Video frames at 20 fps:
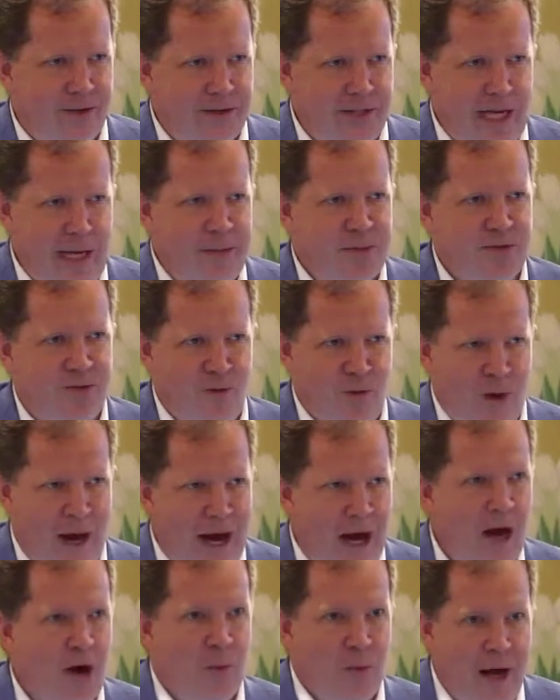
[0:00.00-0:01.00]
teams
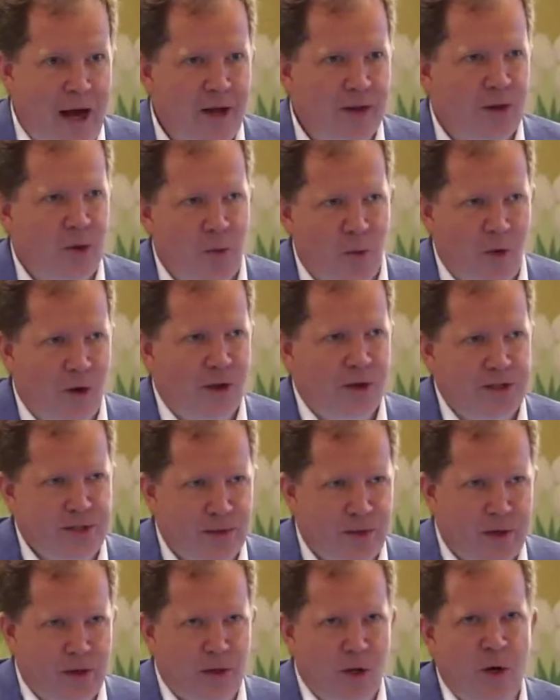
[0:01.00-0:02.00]
from around the world,
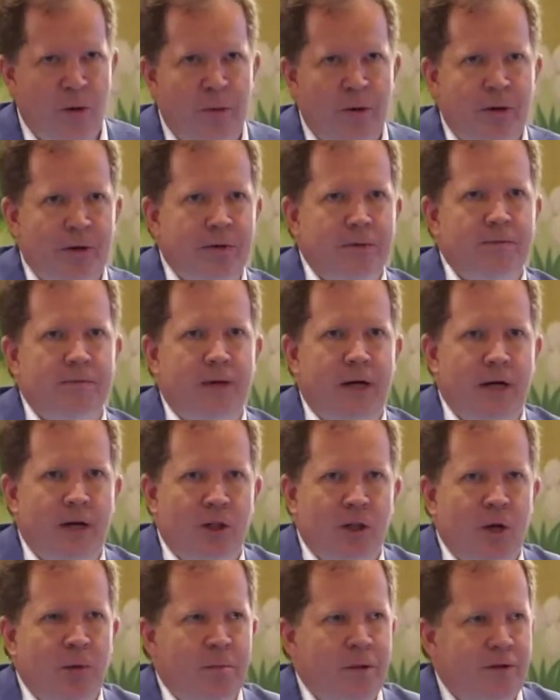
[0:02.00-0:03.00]
so a
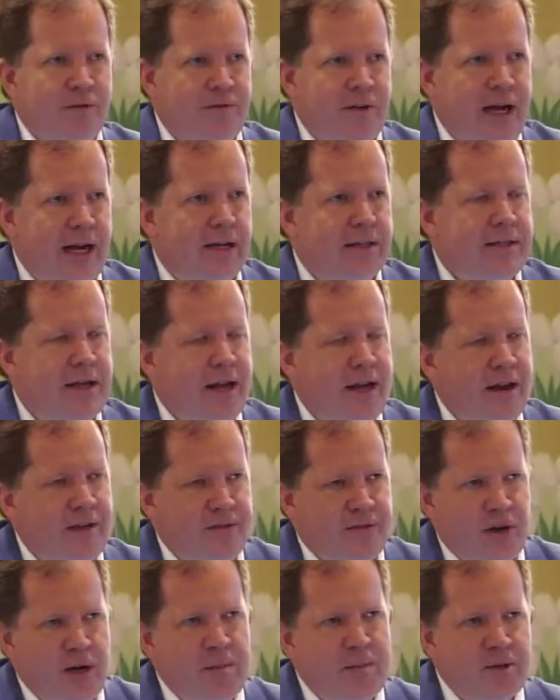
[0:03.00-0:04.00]
global effect,
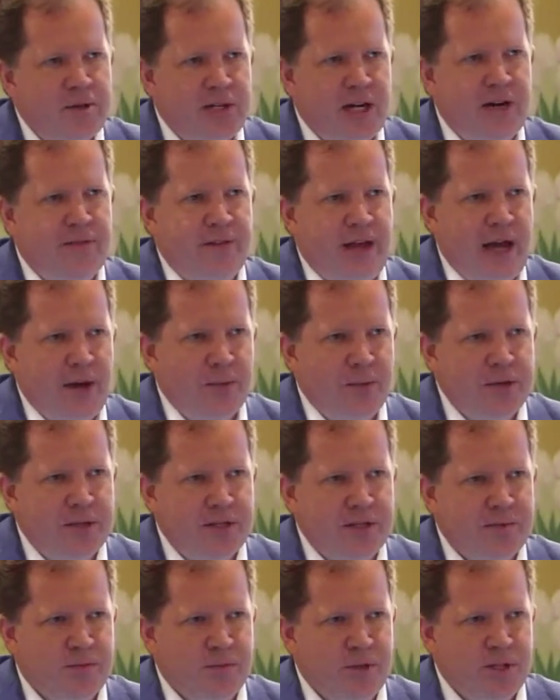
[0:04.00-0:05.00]
if 30% of that
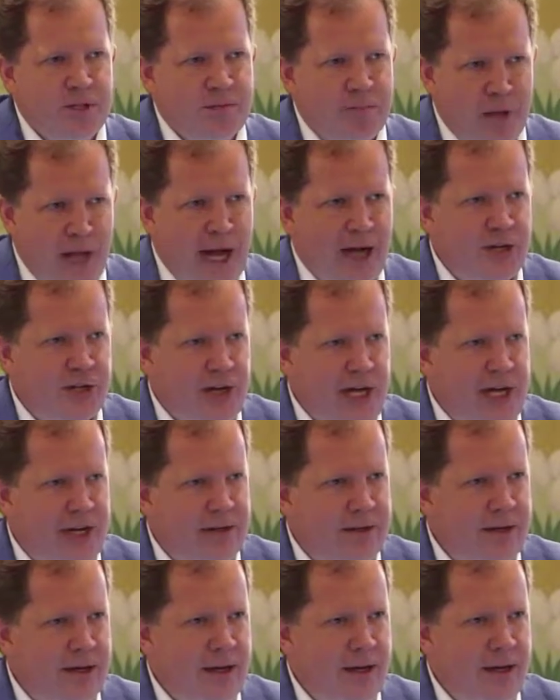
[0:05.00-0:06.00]
was
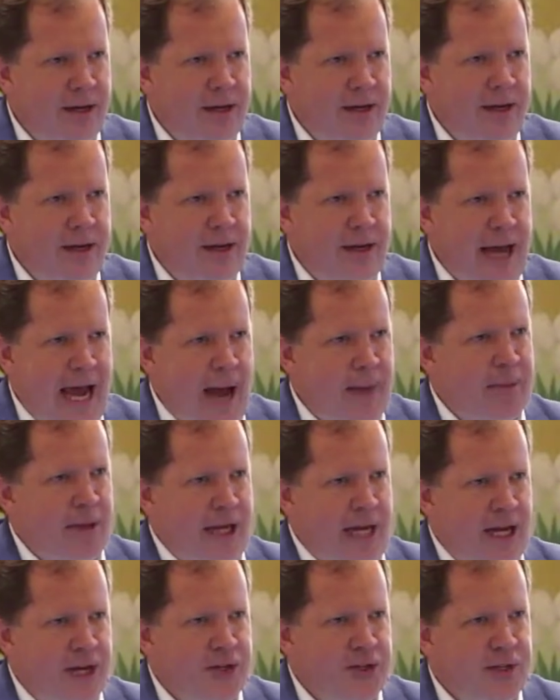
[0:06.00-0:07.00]
blockchain
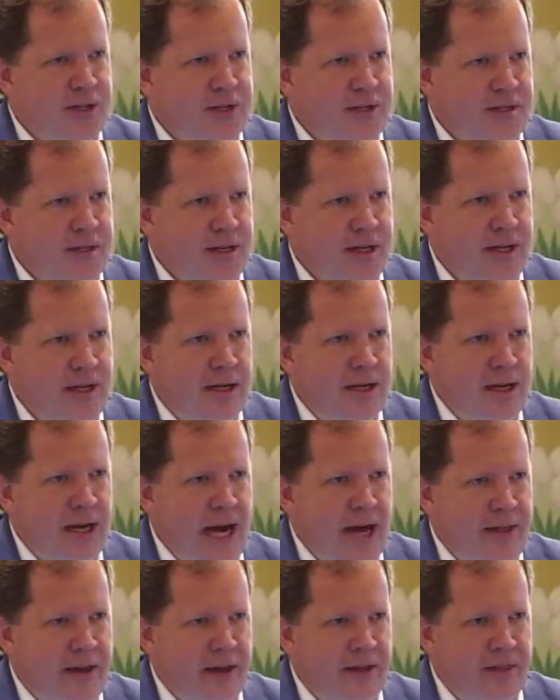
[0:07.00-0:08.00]
applications,
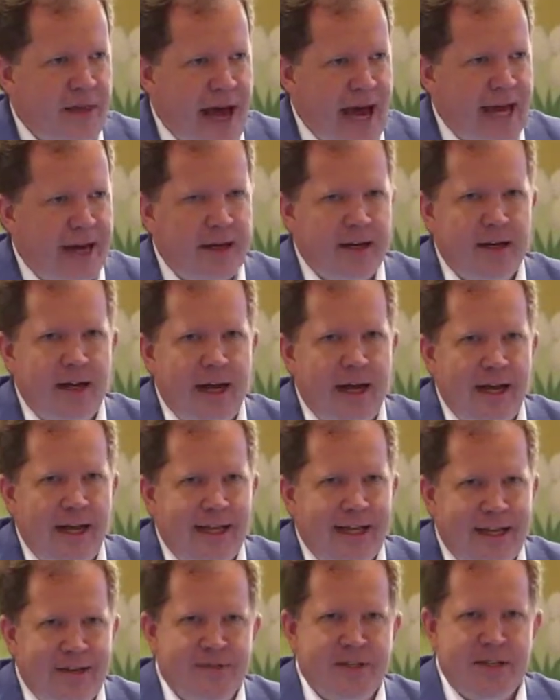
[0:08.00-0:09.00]
I think
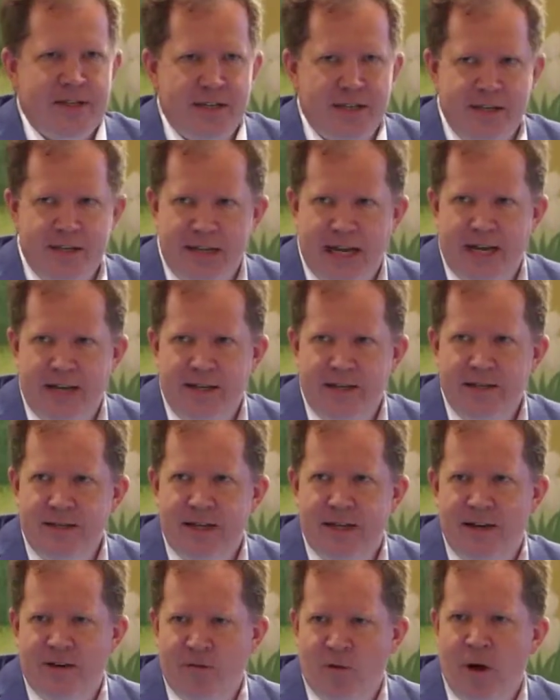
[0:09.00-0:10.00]
that gives us a sense
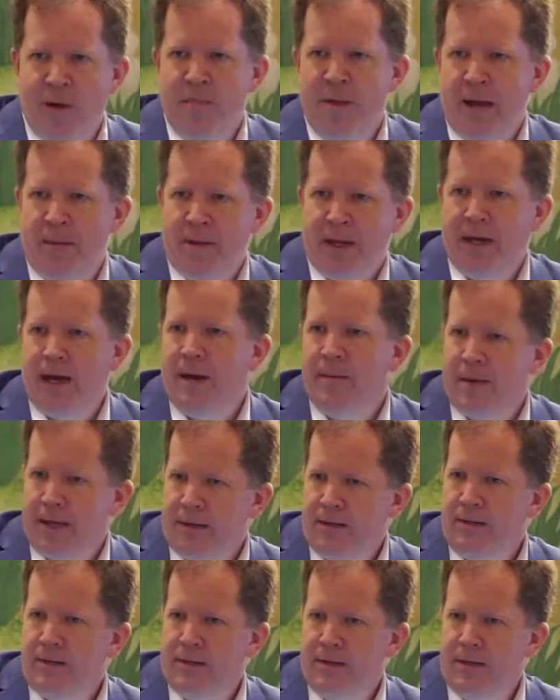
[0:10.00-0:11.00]
of what may be coming.